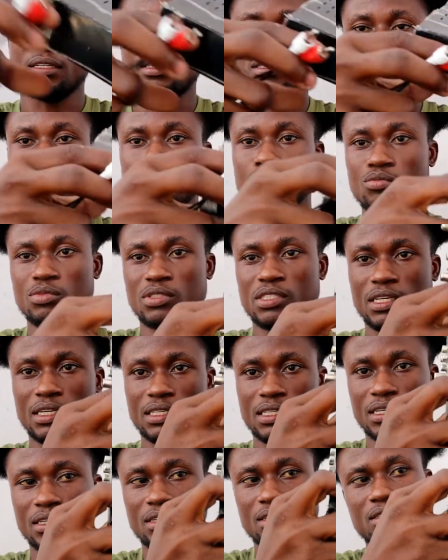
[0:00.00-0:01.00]
So home
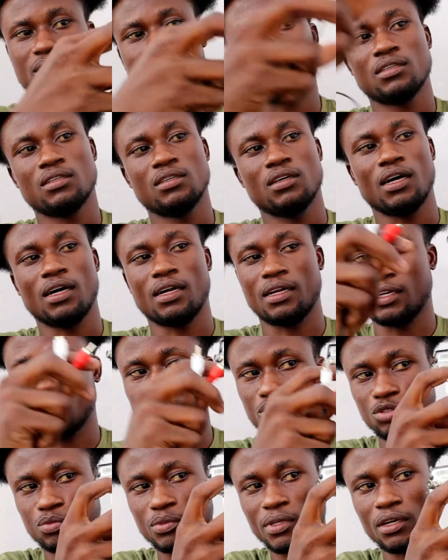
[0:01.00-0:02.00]
theater and
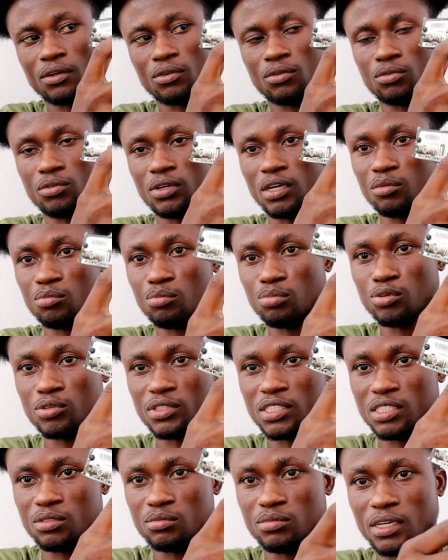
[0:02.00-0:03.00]
the speaker now one port
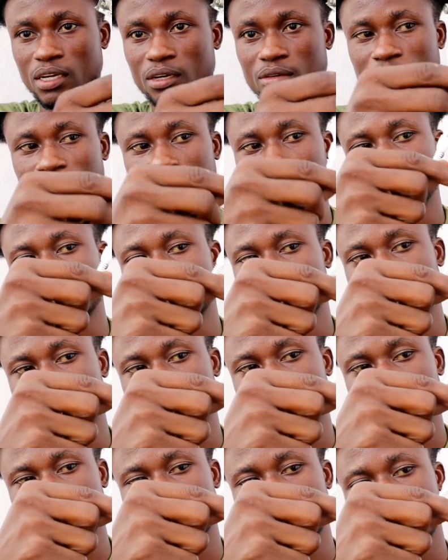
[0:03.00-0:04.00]
TV are red and
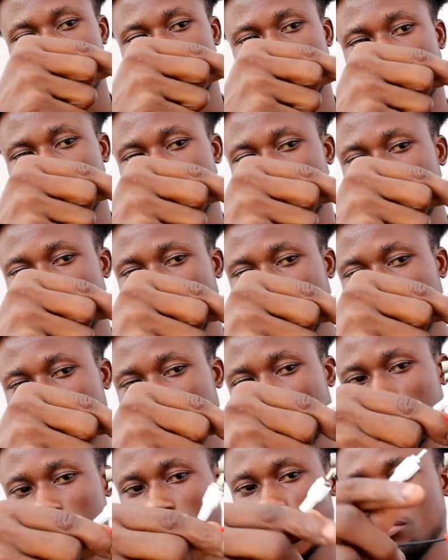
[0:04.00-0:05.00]
white port
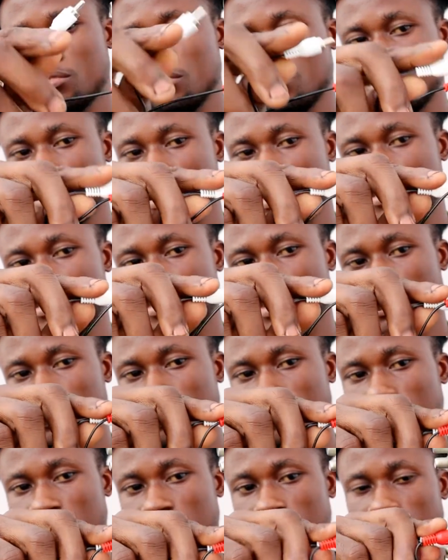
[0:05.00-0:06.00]
and red to red, white
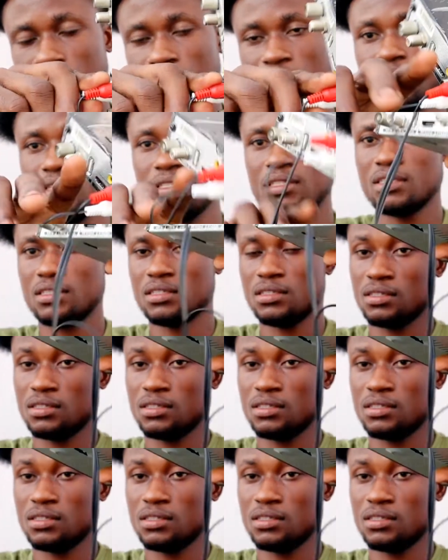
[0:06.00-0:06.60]
to white.